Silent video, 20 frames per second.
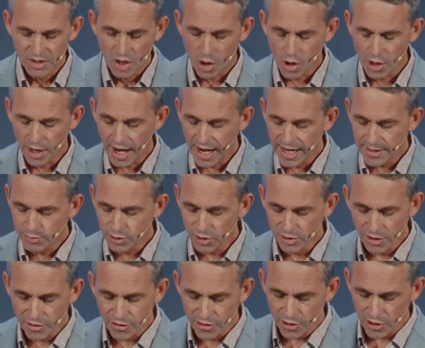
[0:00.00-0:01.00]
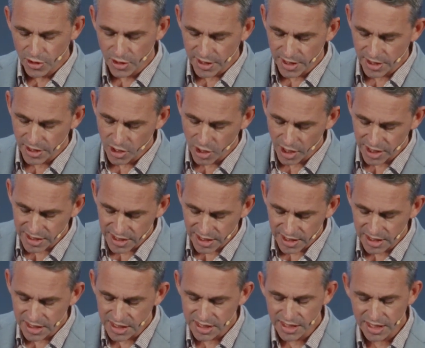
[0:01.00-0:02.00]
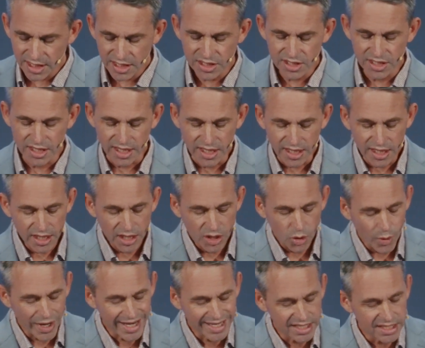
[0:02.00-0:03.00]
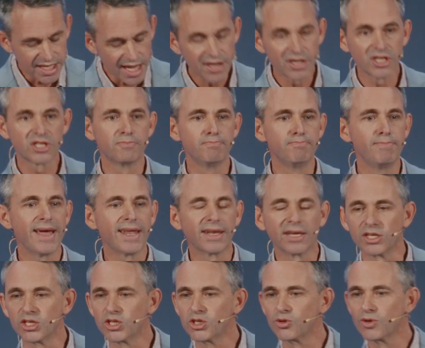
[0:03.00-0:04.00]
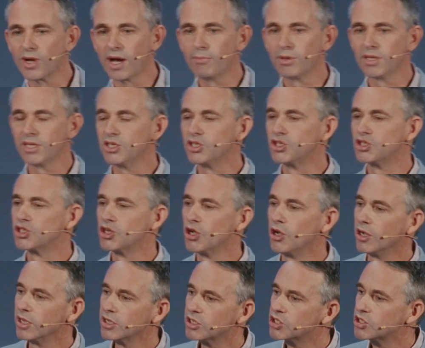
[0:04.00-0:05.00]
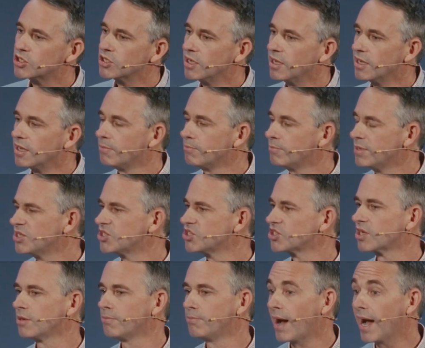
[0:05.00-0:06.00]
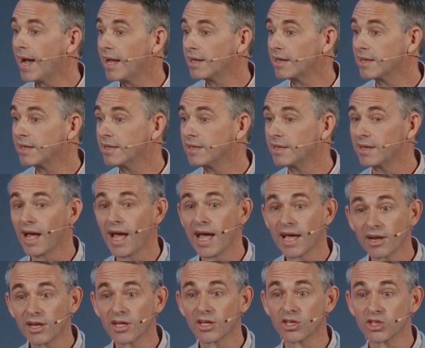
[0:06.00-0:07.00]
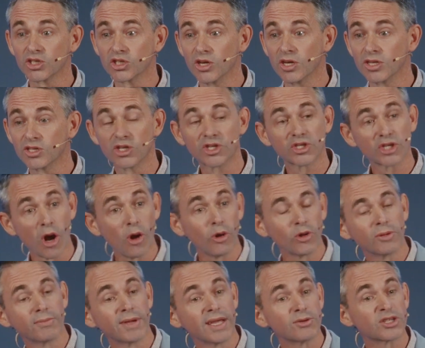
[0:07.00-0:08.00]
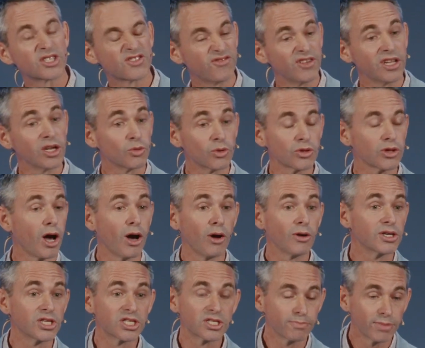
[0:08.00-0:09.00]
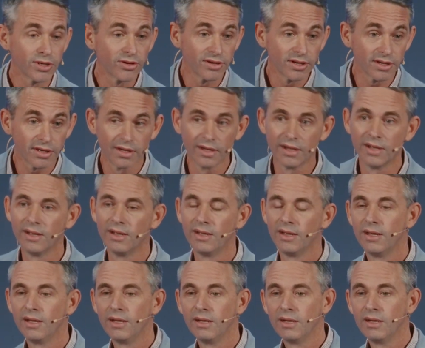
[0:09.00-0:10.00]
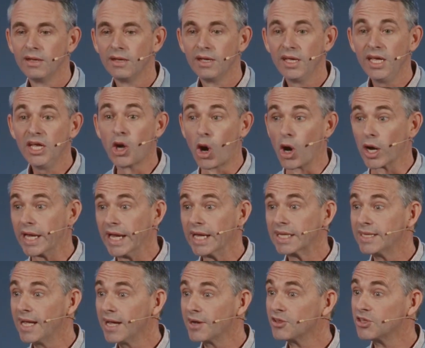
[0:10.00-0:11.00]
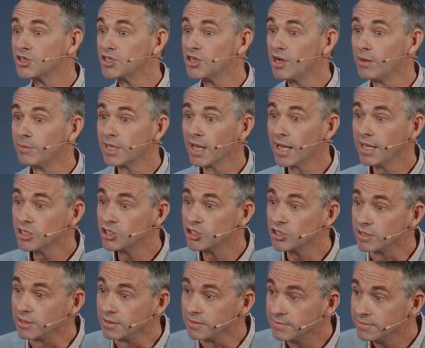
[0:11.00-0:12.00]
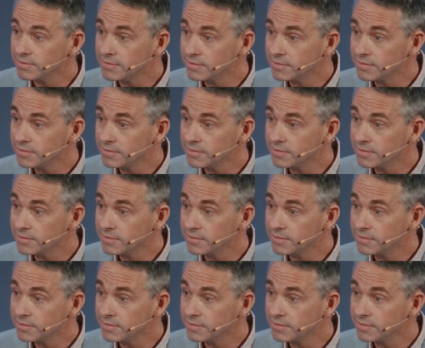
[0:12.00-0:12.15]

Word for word: on April the 3rd in 1960 when Dennis Bennett stood up in his church, an Episcopalian Anglican church, and told them he was filled with the Holy Spirit, he got kicked out of the denomination.